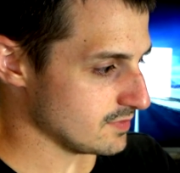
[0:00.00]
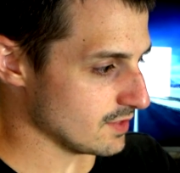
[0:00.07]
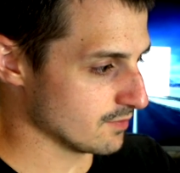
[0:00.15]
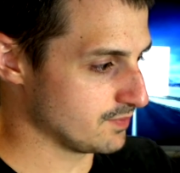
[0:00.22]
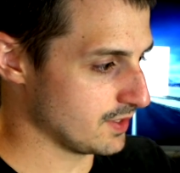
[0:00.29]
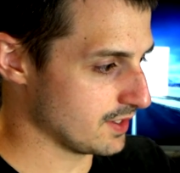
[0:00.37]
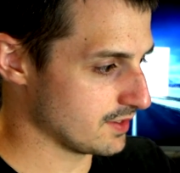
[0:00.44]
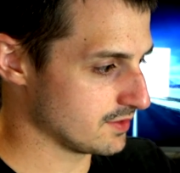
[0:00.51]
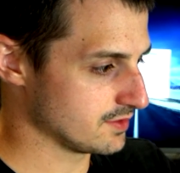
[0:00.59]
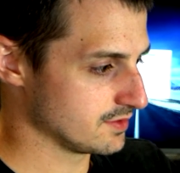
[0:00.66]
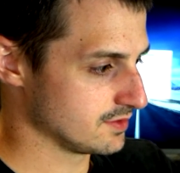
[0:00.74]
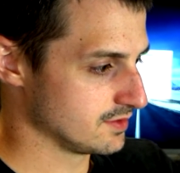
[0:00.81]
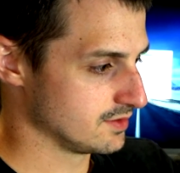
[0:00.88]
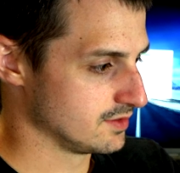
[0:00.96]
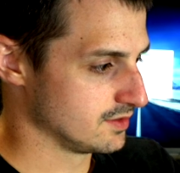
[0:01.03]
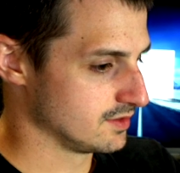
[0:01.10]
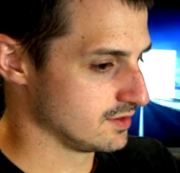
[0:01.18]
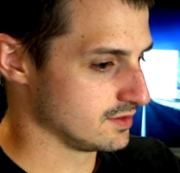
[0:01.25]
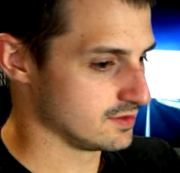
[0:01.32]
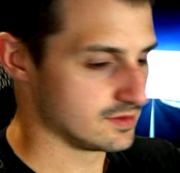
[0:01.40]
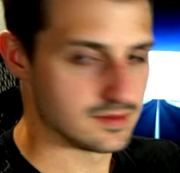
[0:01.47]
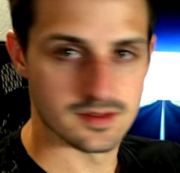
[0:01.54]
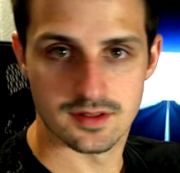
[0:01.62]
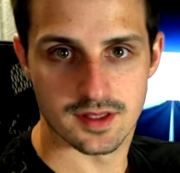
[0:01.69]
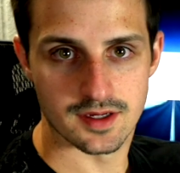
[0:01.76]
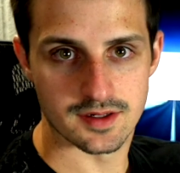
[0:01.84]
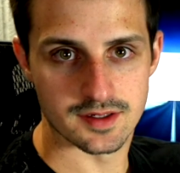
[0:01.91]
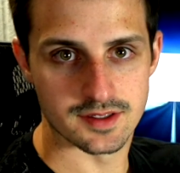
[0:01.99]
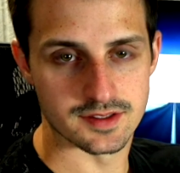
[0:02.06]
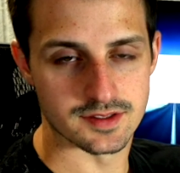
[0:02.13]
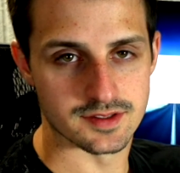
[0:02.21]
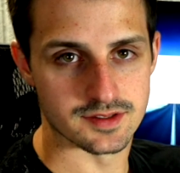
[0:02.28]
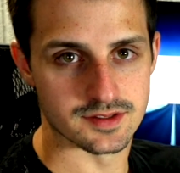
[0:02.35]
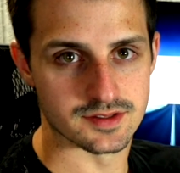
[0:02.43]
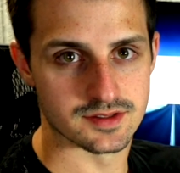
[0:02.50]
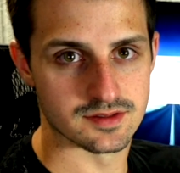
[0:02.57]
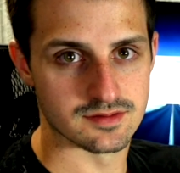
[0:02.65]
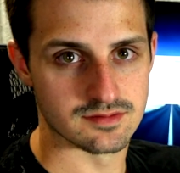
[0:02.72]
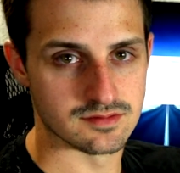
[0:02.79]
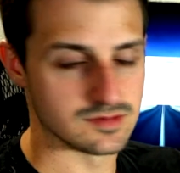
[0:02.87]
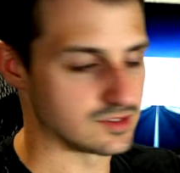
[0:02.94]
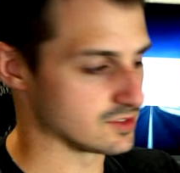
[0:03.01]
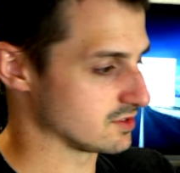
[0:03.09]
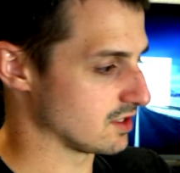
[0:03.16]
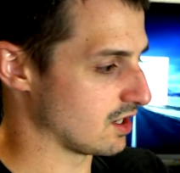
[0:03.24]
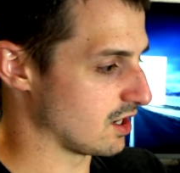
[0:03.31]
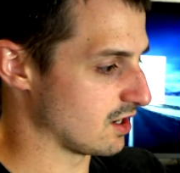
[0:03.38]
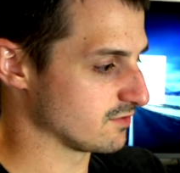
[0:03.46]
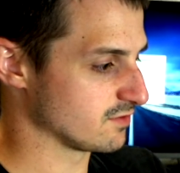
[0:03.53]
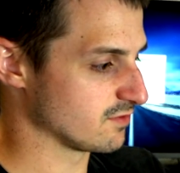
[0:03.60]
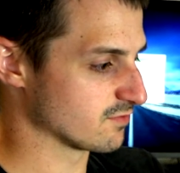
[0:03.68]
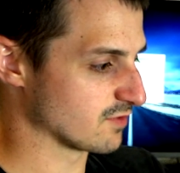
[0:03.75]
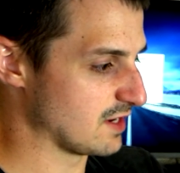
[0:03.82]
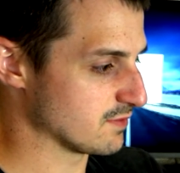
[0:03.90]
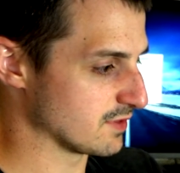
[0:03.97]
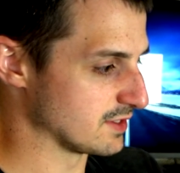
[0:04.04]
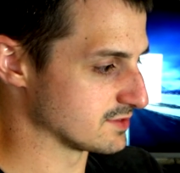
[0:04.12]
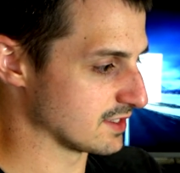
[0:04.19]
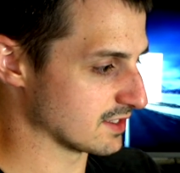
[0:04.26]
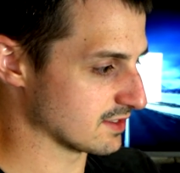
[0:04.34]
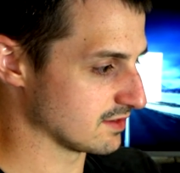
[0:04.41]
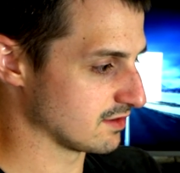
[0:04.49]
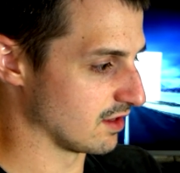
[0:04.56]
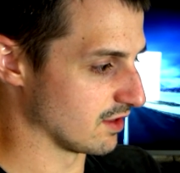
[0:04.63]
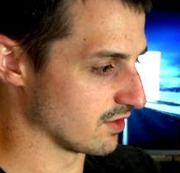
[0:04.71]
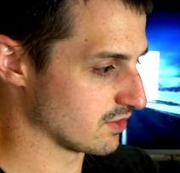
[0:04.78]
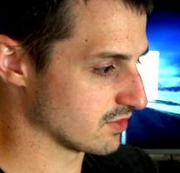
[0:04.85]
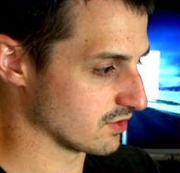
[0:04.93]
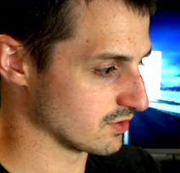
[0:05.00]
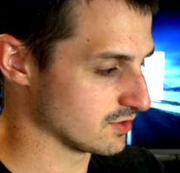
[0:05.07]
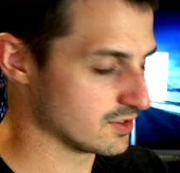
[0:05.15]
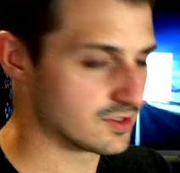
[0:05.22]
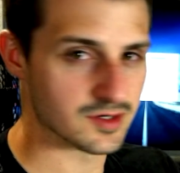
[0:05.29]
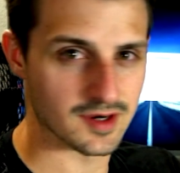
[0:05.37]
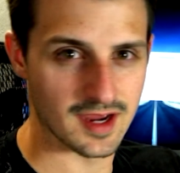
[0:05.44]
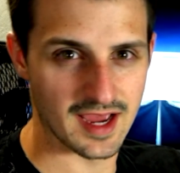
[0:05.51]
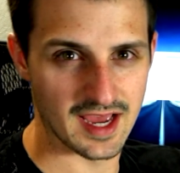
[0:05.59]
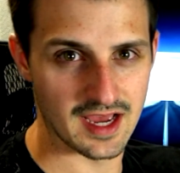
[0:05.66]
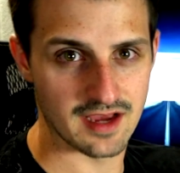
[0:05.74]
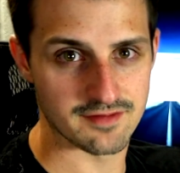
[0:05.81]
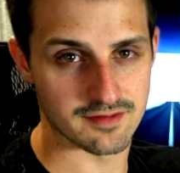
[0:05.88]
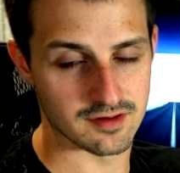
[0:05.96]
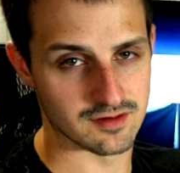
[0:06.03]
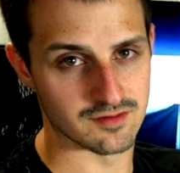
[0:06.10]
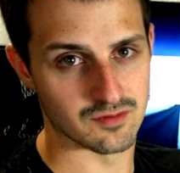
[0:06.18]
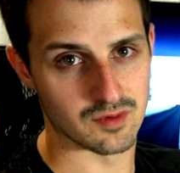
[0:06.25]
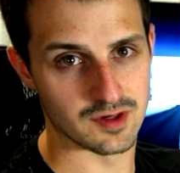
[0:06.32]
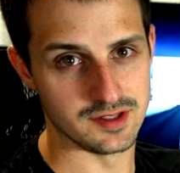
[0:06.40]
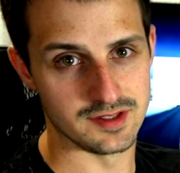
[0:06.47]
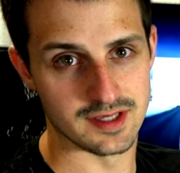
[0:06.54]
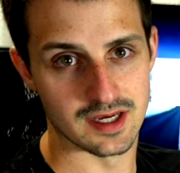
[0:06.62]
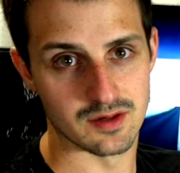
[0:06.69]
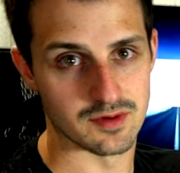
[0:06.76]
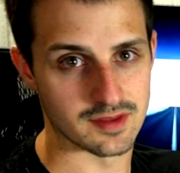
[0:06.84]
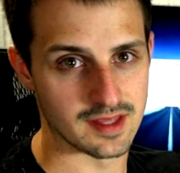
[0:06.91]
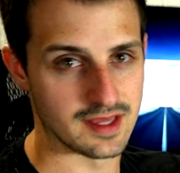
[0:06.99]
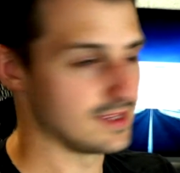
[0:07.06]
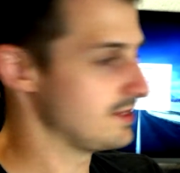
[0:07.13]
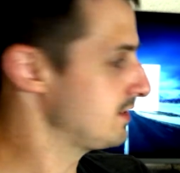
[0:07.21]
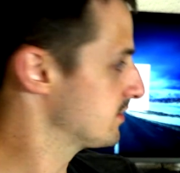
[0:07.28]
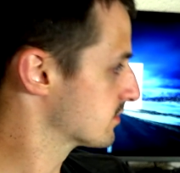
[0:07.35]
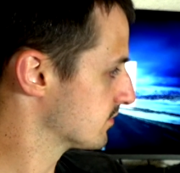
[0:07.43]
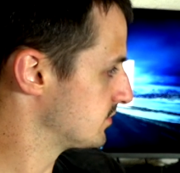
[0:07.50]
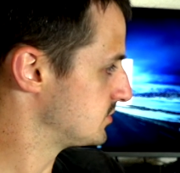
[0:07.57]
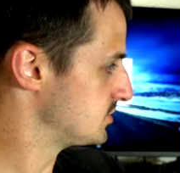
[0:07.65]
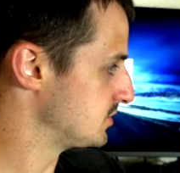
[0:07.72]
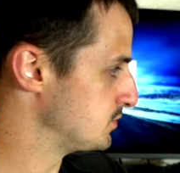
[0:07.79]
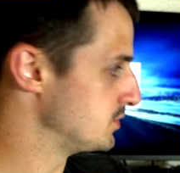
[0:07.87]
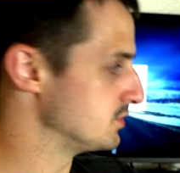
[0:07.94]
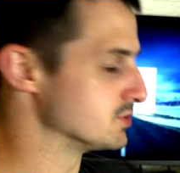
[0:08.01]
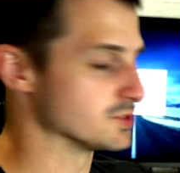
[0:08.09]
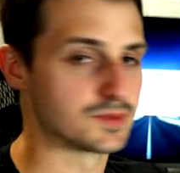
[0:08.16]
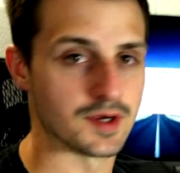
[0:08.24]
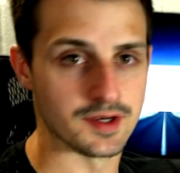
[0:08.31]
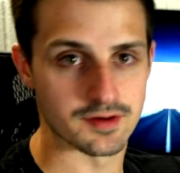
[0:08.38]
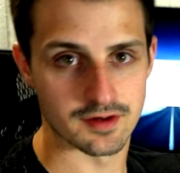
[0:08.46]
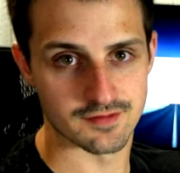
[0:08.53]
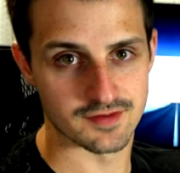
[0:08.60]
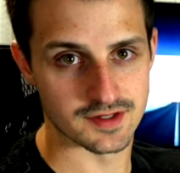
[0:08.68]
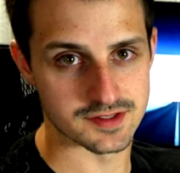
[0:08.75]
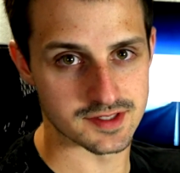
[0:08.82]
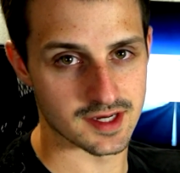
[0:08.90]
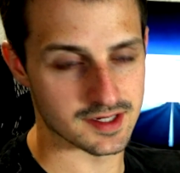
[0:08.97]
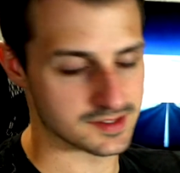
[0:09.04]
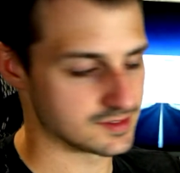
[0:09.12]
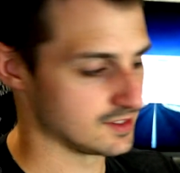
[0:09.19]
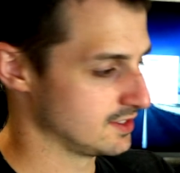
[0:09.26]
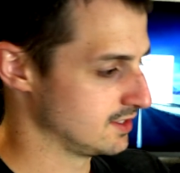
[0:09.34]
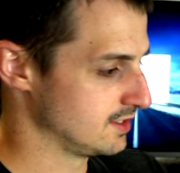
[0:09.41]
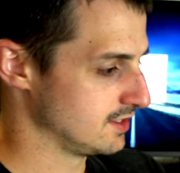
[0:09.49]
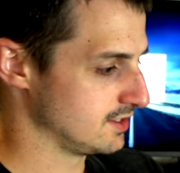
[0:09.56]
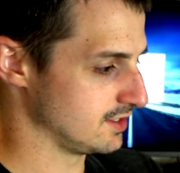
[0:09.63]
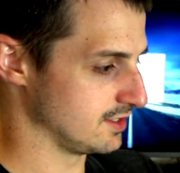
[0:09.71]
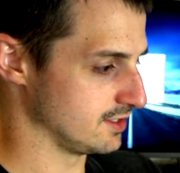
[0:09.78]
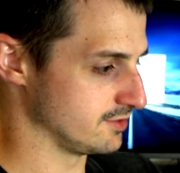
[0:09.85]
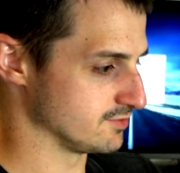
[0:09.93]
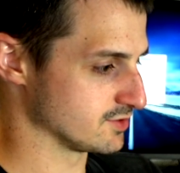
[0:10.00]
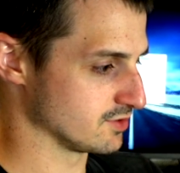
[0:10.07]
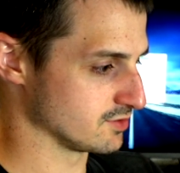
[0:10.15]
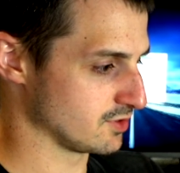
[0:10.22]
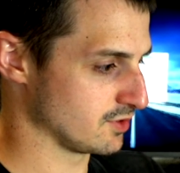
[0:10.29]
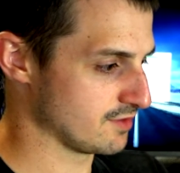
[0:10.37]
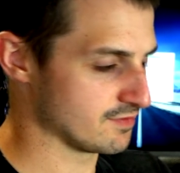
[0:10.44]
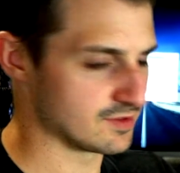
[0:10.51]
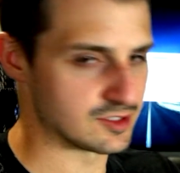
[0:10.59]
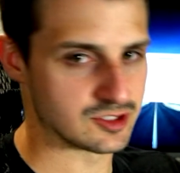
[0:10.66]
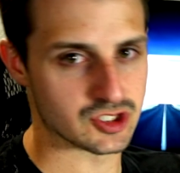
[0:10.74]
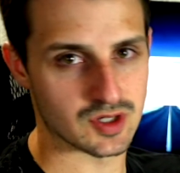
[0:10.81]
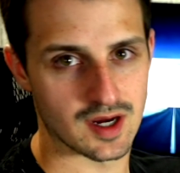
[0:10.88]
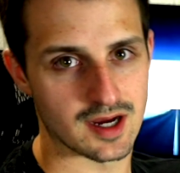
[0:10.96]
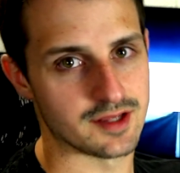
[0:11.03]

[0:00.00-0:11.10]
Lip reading: But there is just awful frame rates, like a third or a half of what you get with either of the GPUs rendering PhysX. So don't even try